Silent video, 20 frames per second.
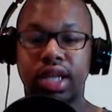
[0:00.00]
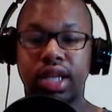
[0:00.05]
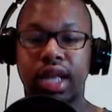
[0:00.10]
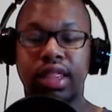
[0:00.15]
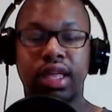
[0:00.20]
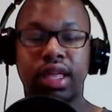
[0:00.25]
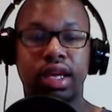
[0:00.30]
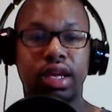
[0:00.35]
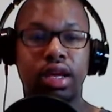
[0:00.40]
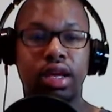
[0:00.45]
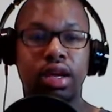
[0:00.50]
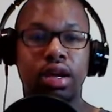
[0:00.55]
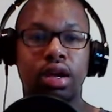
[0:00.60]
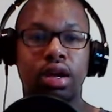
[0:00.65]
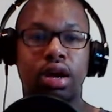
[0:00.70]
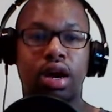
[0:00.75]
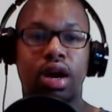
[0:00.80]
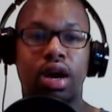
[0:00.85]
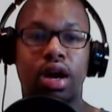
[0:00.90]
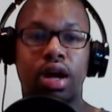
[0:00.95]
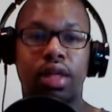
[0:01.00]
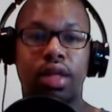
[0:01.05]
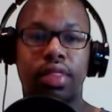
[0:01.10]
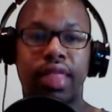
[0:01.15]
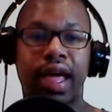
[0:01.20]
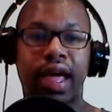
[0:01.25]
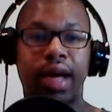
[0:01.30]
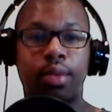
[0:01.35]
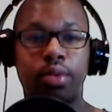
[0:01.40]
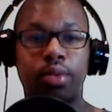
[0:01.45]
I think
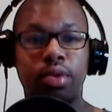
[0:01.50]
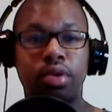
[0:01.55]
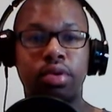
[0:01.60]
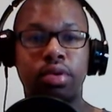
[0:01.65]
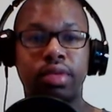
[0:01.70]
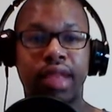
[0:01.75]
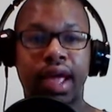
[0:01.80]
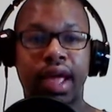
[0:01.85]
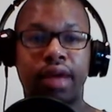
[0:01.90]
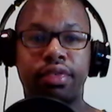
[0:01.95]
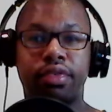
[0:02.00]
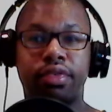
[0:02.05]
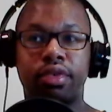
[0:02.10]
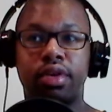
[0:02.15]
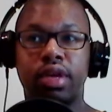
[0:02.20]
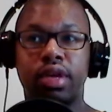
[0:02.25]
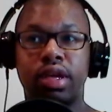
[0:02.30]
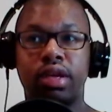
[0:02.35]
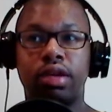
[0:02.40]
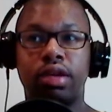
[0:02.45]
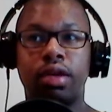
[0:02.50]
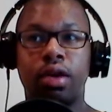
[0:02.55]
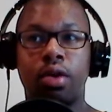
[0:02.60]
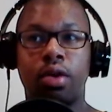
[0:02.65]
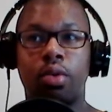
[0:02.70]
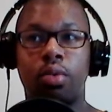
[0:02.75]
that will definitely